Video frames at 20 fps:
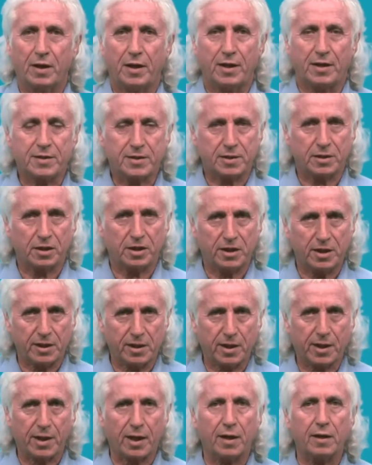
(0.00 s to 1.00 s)
It's
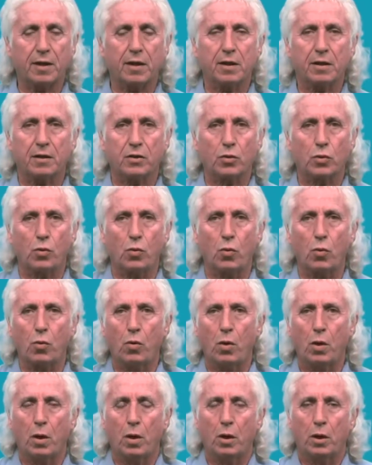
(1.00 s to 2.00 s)
dedicated
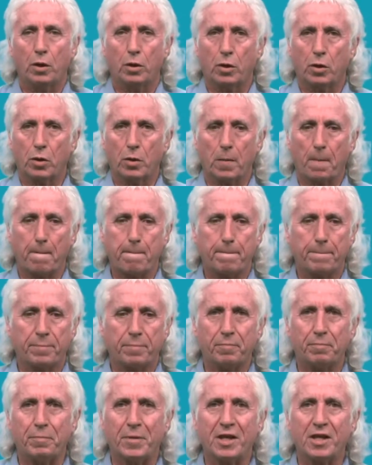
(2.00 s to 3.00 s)
to the
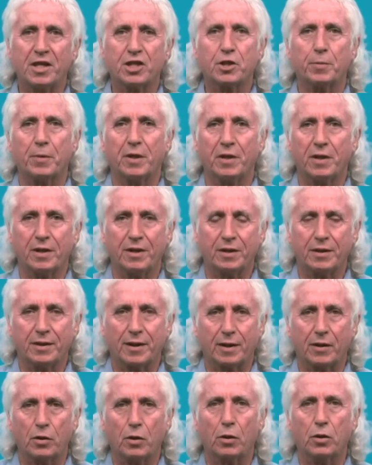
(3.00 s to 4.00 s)
management and
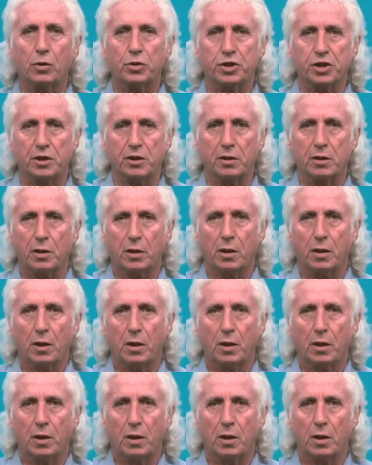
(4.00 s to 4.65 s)
technology